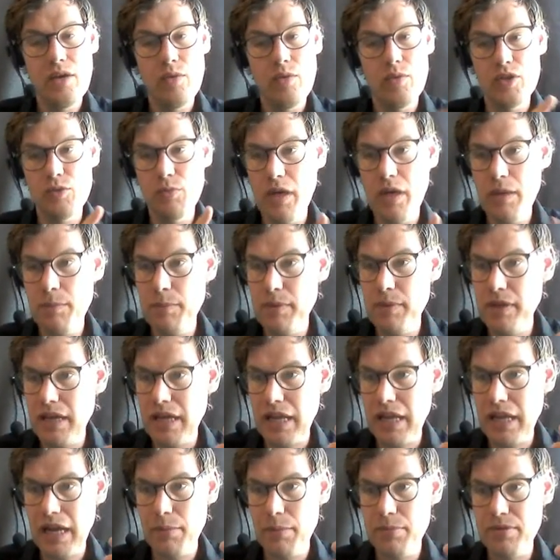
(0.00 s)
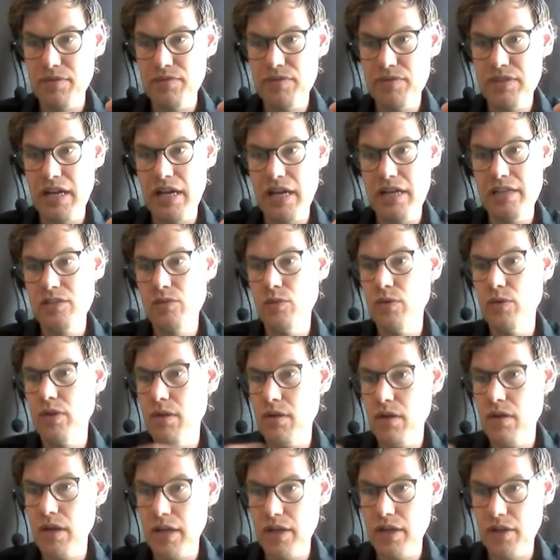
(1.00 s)
which might be a collaborative task with
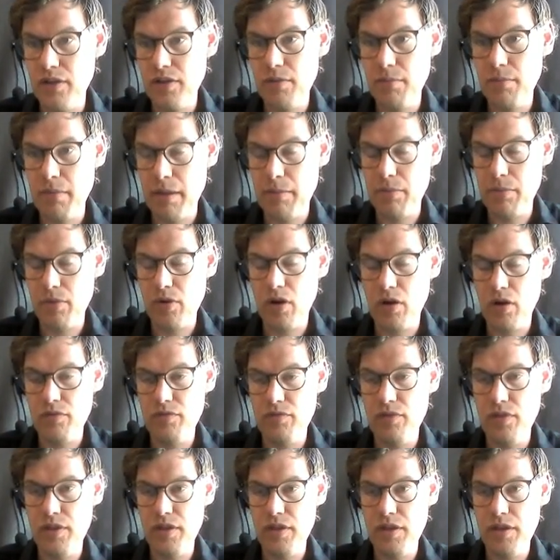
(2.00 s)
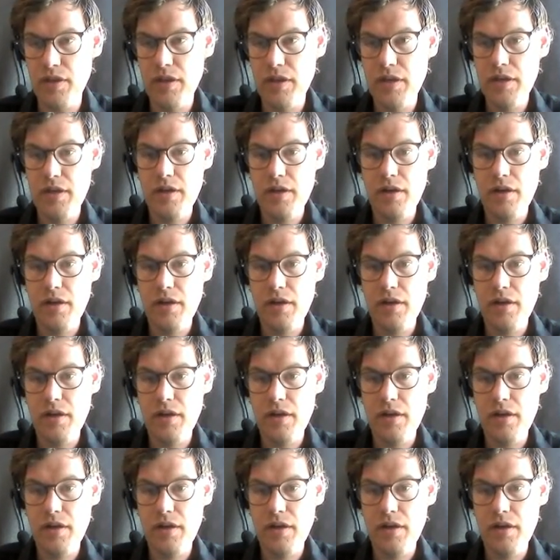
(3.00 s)
another member of the